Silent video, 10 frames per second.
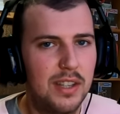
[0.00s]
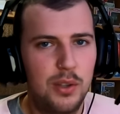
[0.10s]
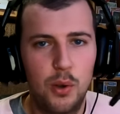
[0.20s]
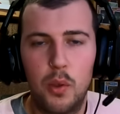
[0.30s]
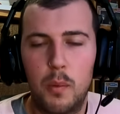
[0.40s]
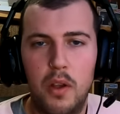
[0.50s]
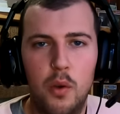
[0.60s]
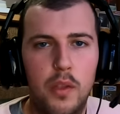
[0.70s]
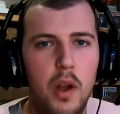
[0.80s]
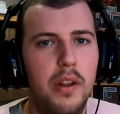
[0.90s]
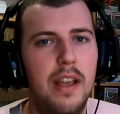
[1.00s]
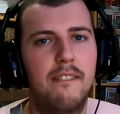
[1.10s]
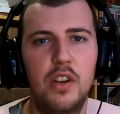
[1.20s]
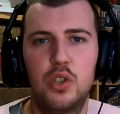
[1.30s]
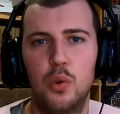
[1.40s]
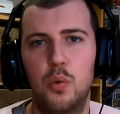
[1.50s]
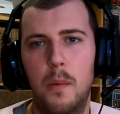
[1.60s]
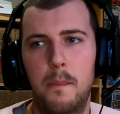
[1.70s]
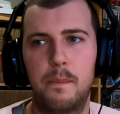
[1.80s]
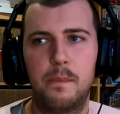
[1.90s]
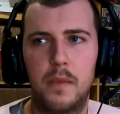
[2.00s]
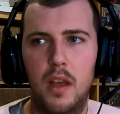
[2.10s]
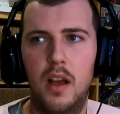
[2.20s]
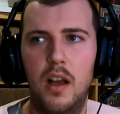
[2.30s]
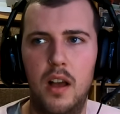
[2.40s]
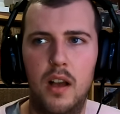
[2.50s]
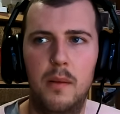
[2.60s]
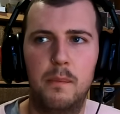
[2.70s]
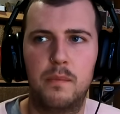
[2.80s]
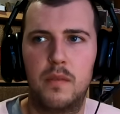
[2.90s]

you're the you're the only official um,